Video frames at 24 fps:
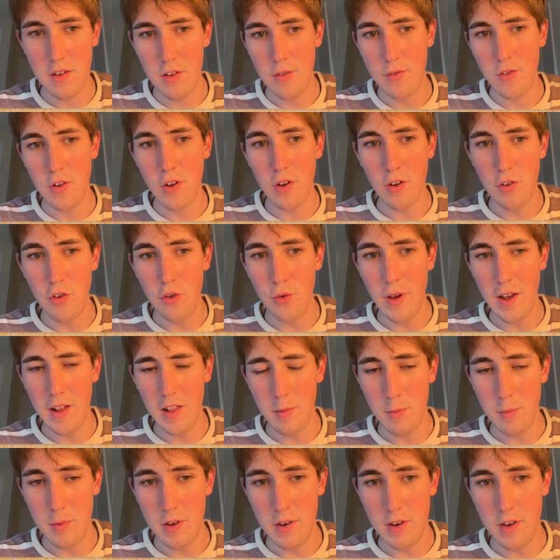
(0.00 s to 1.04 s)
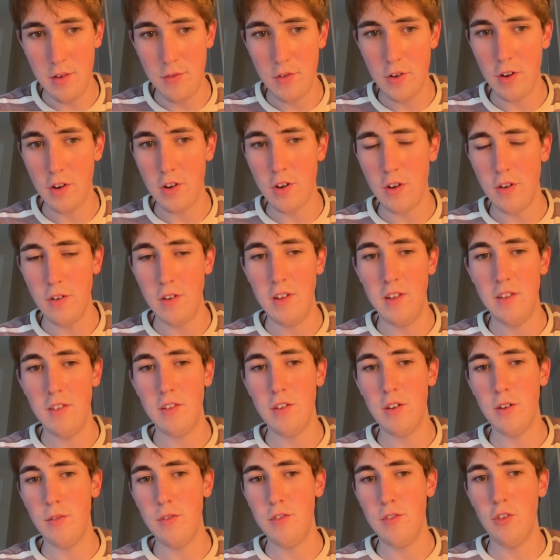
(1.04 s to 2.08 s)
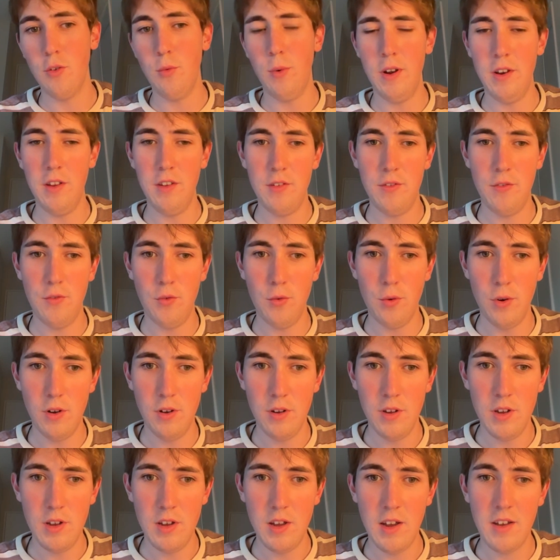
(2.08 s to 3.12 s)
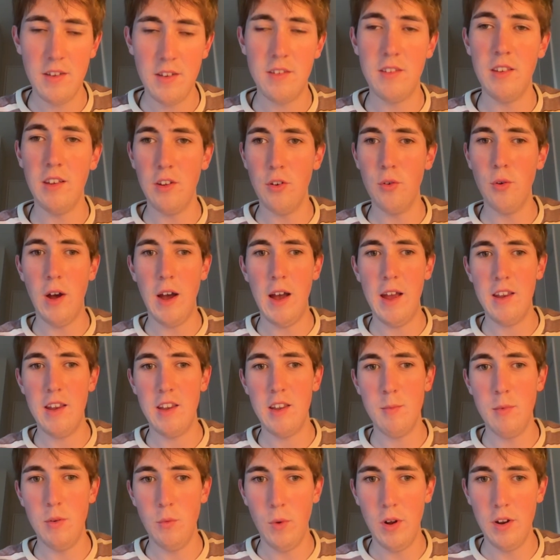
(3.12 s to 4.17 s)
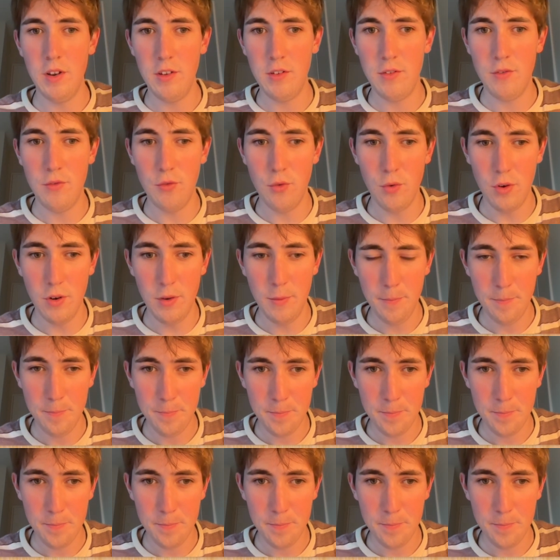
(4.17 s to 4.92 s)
You've got new element, you've got contents of, so one is for a single item and one is for